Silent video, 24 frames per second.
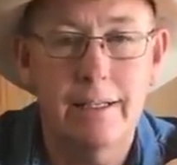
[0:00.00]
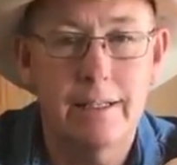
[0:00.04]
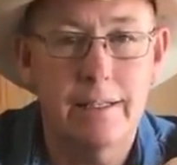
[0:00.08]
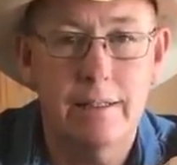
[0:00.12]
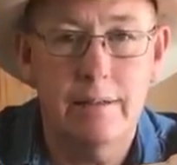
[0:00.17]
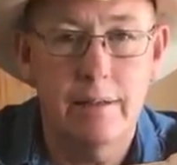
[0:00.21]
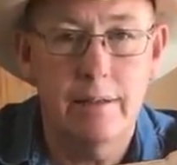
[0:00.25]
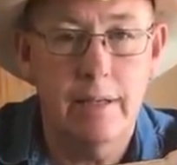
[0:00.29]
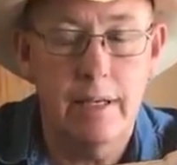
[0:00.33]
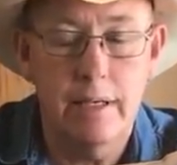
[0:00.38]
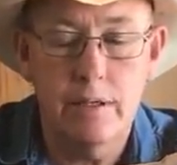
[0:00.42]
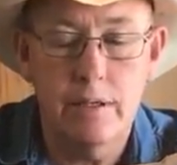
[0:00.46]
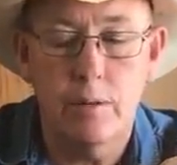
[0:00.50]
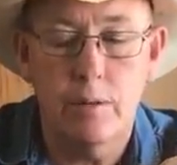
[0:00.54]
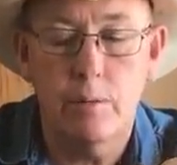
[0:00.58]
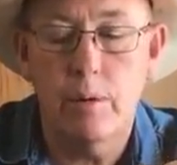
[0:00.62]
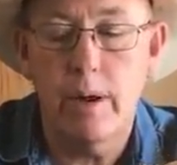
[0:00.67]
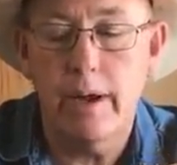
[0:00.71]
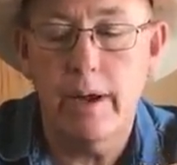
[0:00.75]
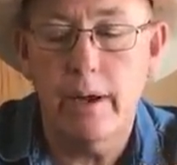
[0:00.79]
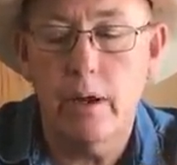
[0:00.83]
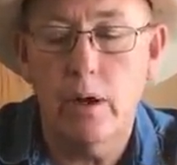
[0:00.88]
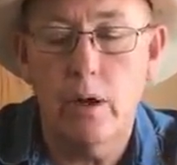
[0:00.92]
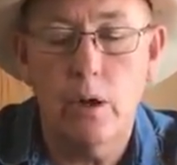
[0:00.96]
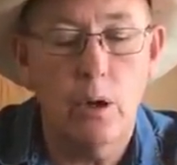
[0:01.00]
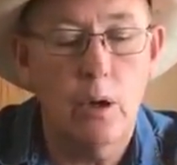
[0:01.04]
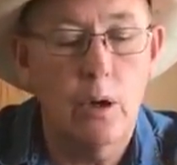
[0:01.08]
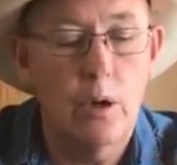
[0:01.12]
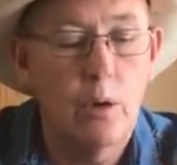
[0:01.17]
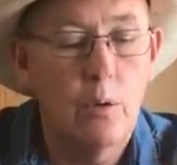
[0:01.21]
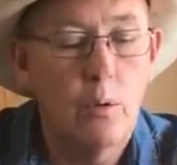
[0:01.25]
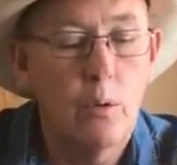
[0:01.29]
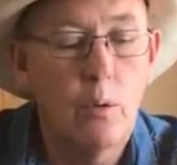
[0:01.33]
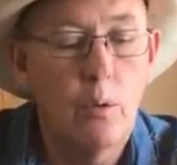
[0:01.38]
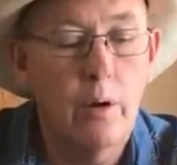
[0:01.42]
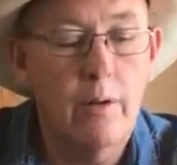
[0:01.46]
He's, he's a regular,
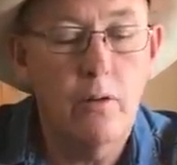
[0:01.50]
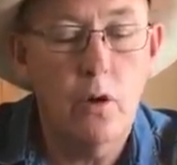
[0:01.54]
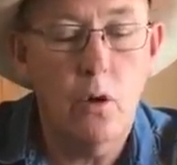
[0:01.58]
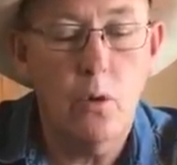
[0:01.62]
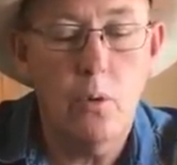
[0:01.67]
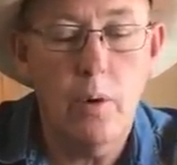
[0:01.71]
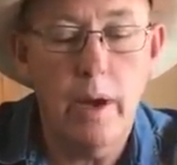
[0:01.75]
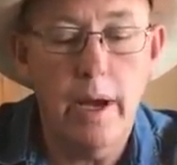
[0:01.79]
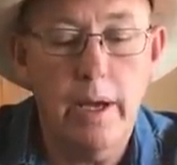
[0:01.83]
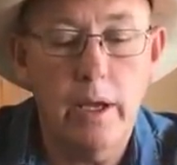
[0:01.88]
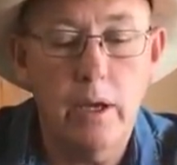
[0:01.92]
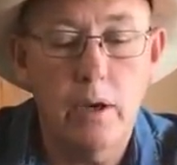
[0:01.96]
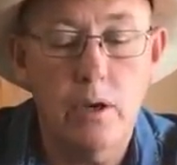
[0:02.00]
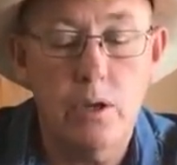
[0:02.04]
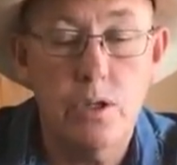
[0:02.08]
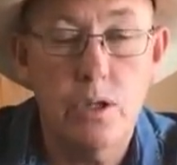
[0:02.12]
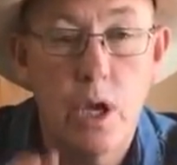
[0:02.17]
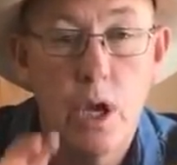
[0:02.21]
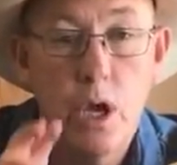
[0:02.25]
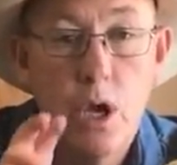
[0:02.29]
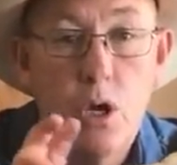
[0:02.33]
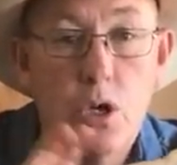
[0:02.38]
one of our regulars.